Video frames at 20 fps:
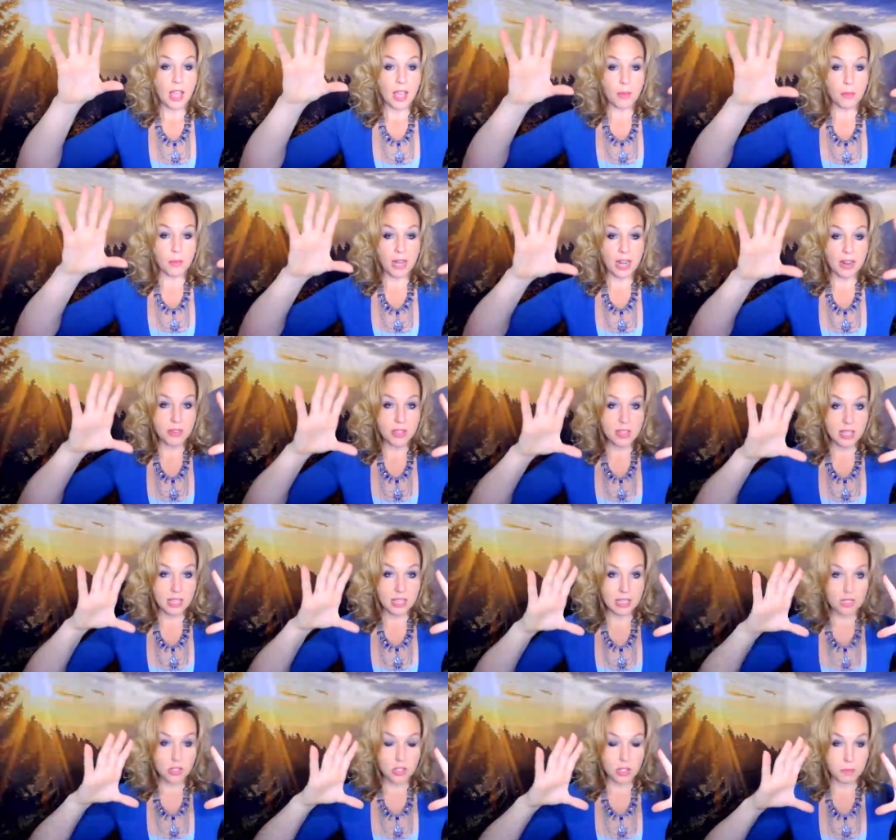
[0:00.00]
when everything
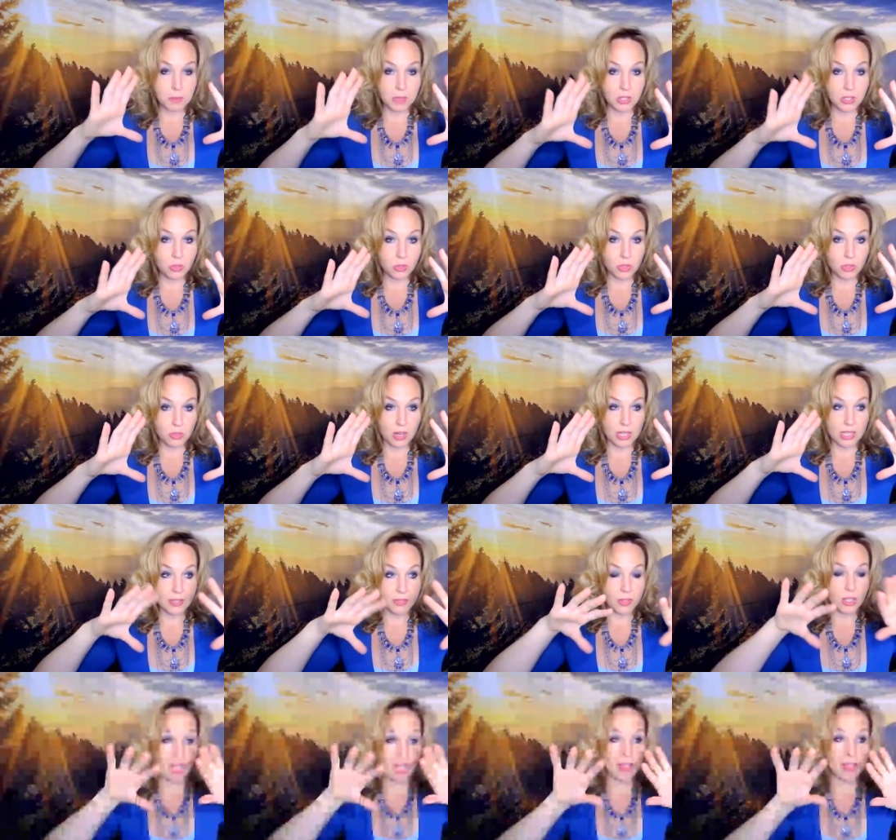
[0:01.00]
gets to be too
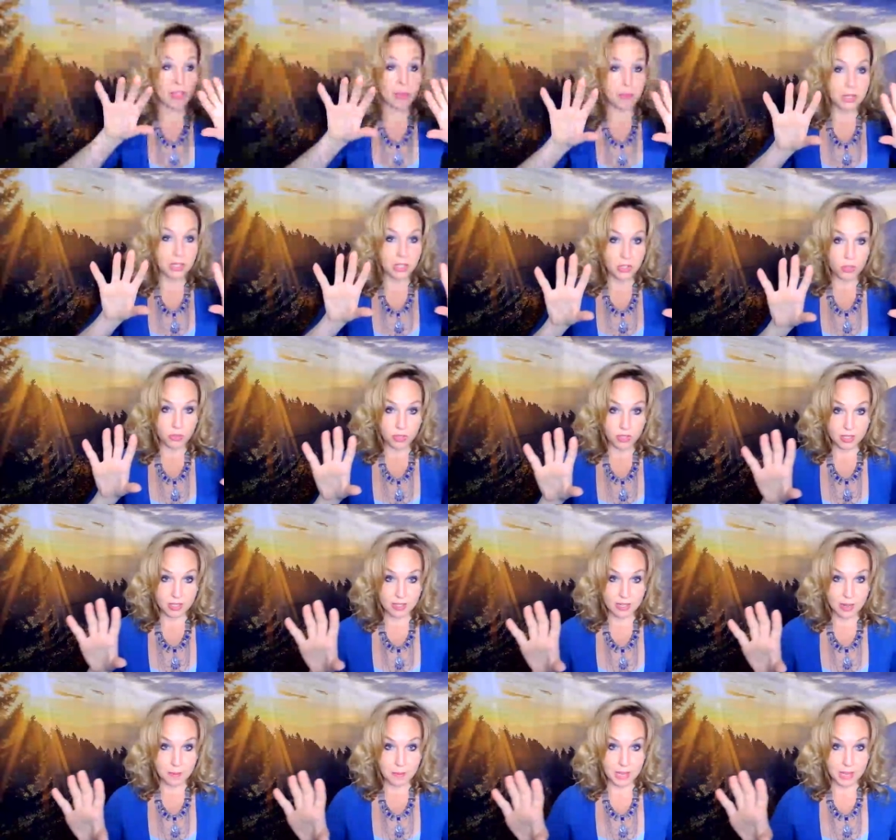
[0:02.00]
stressful and then we choose to
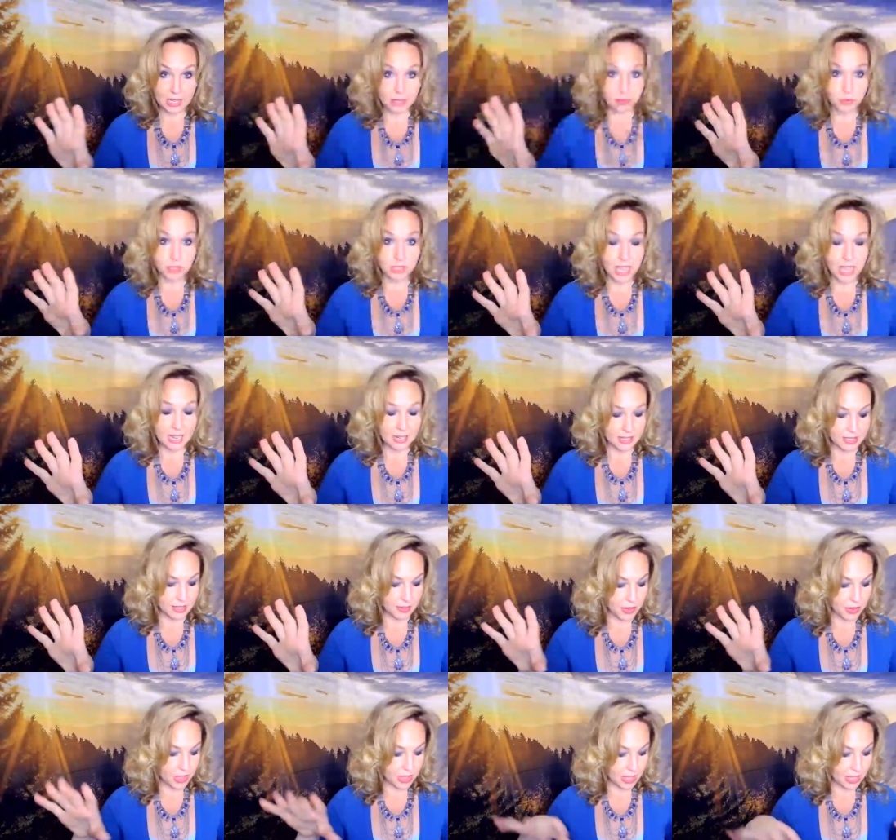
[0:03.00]
step back and relax
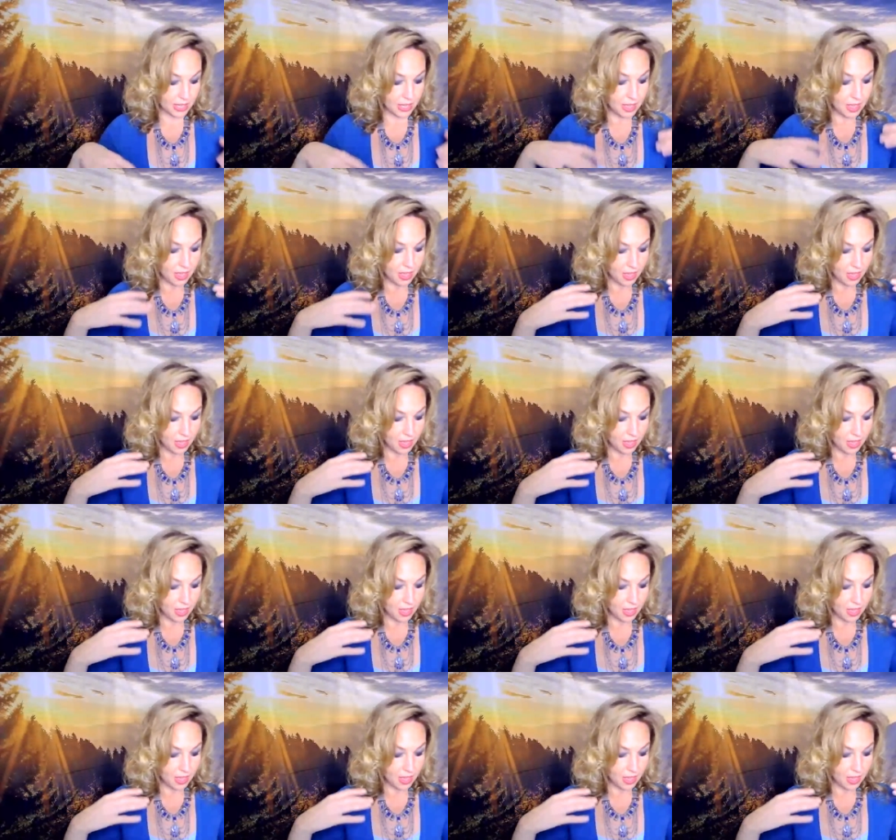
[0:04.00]
everything